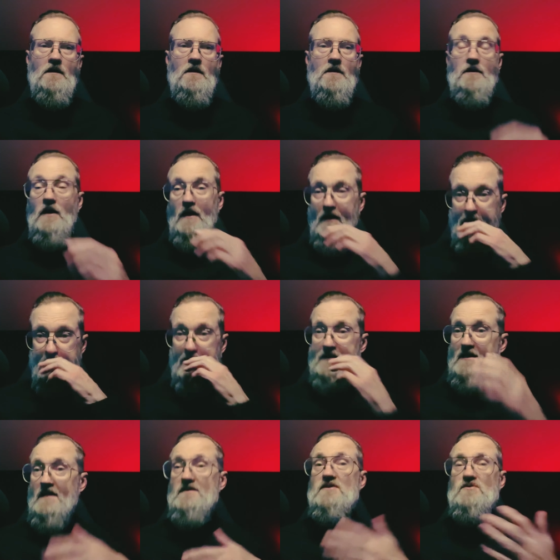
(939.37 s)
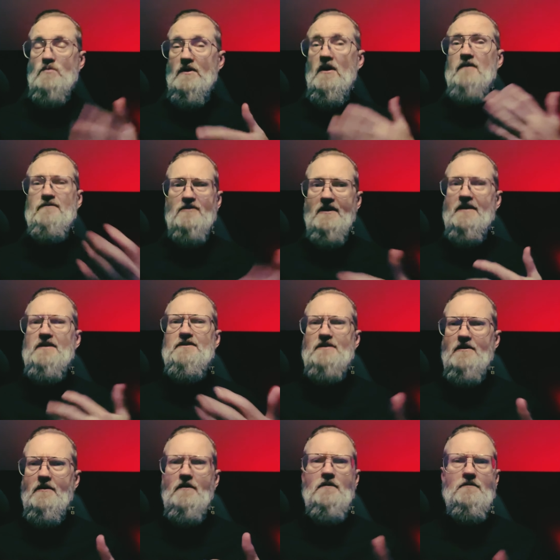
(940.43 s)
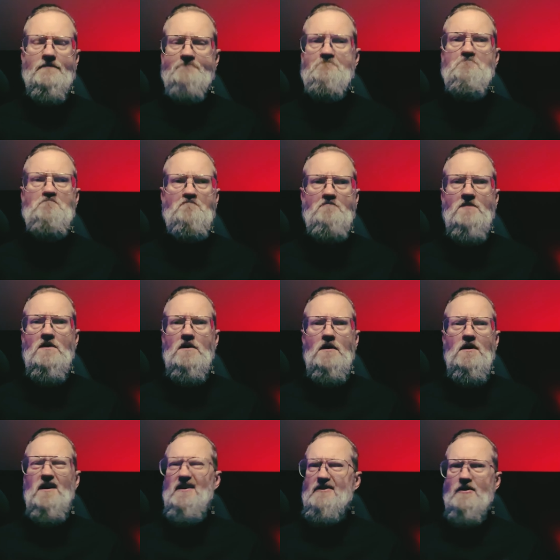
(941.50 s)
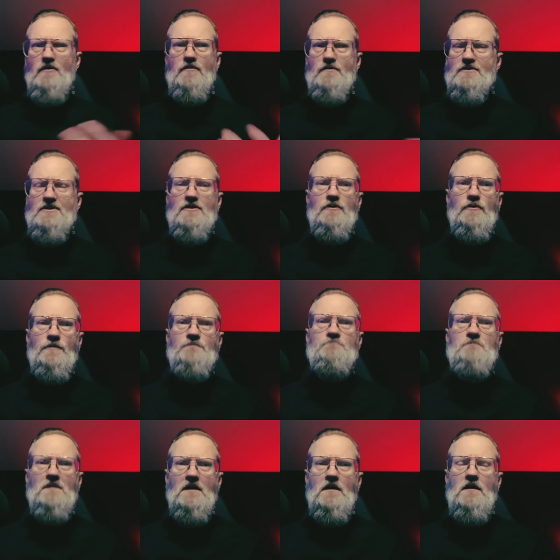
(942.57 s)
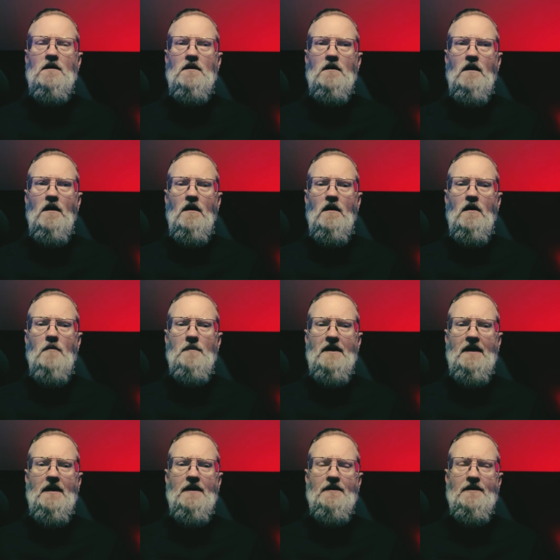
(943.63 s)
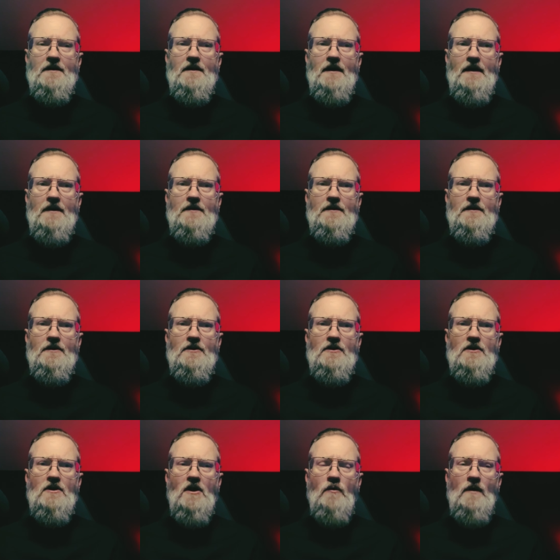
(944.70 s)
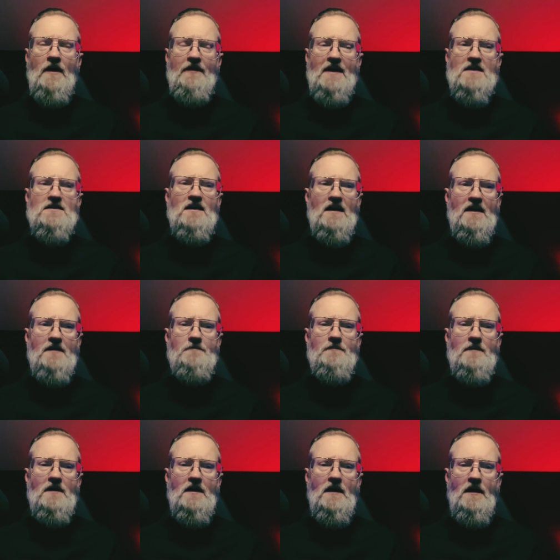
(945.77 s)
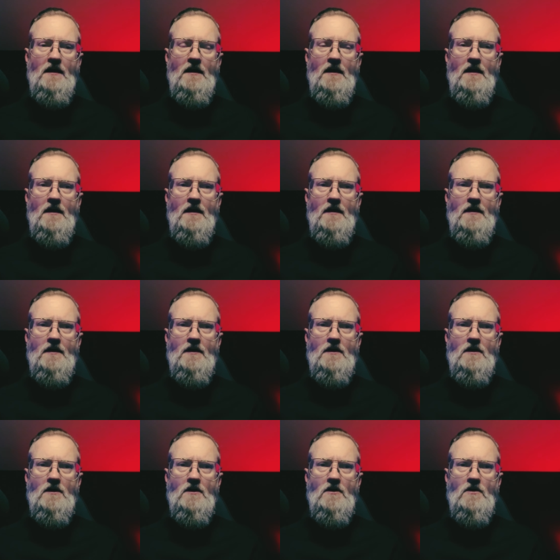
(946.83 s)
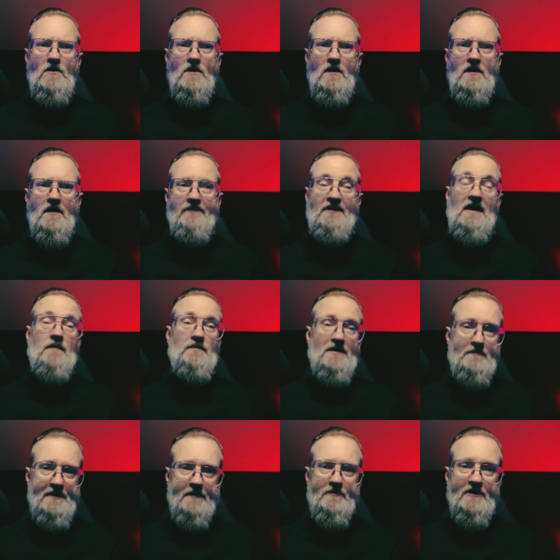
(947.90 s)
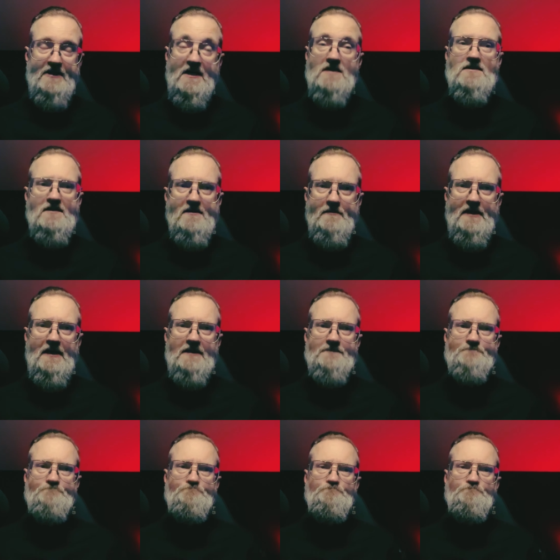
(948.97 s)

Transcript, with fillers: You know, and this went on for like a year, a year or two. Um, and, and around that time, uh, a family member, a cousin of mine,